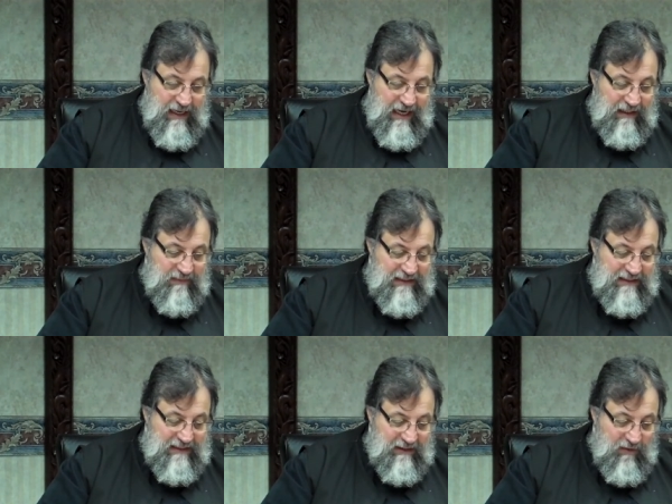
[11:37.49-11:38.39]
in a
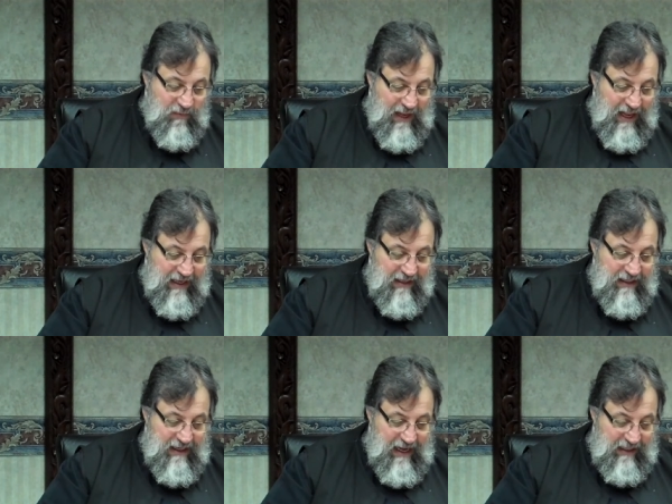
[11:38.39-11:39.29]
mystical way
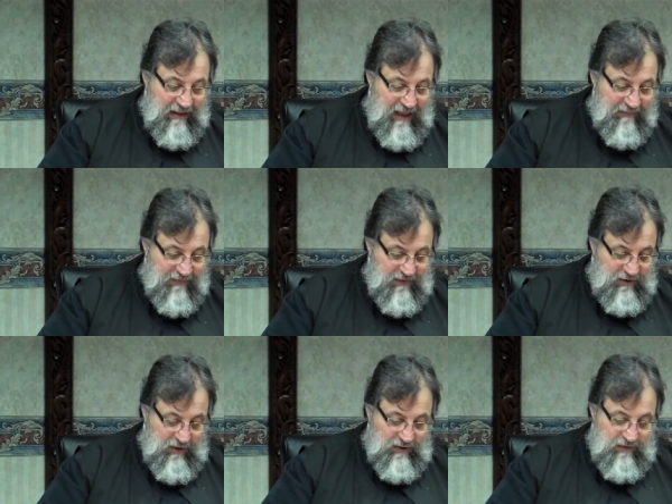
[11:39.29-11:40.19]
in the life of the
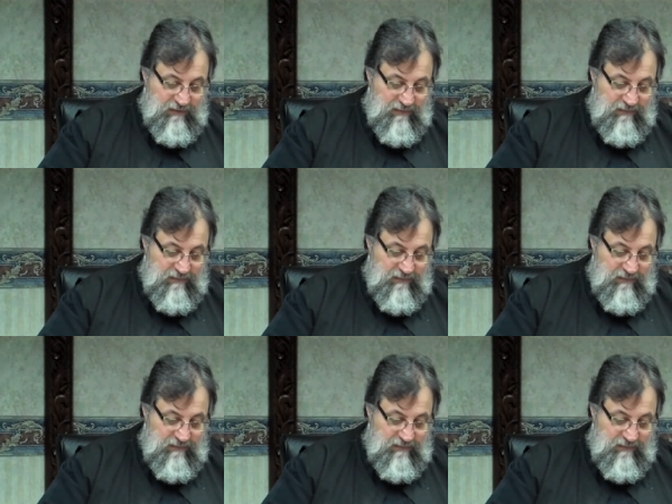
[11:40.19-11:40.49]
church.